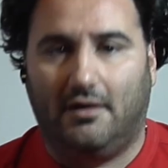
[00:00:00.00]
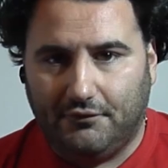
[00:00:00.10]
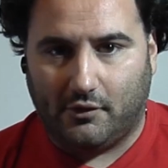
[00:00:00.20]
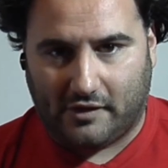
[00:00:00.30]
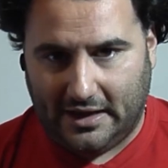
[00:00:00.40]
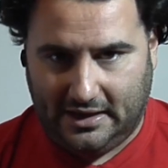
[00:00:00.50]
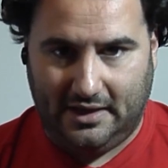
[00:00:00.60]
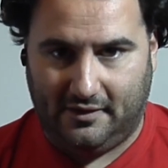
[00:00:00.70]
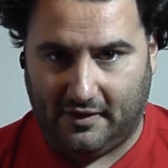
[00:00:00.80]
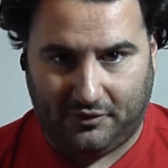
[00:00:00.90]
of those
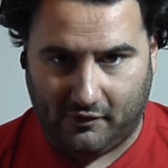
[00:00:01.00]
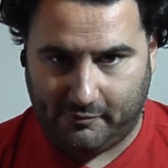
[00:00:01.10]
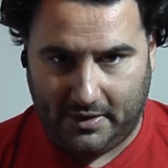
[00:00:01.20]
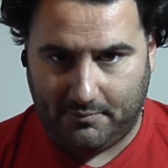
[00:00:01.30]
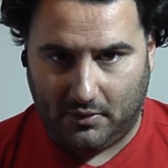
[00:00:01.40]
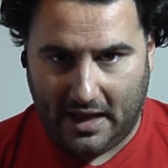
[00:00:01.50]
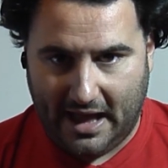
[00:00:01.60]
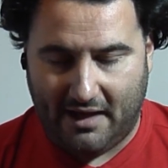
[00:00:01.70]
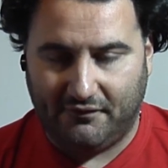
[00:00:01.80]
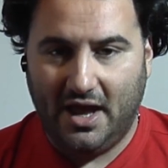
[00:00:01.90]
ideas that those people
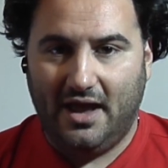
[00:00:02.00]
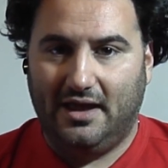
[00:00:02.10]
have.